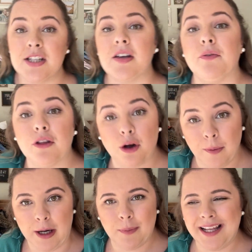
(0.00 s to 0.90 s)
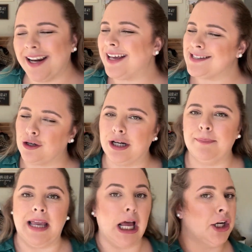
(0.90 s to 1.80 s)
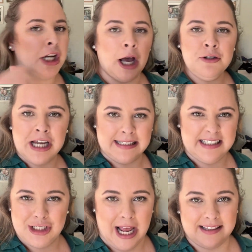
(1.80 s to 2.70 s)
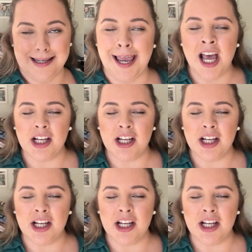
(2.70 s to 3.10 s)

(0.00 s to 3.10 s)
So for the quick win, it's going to be no chatty,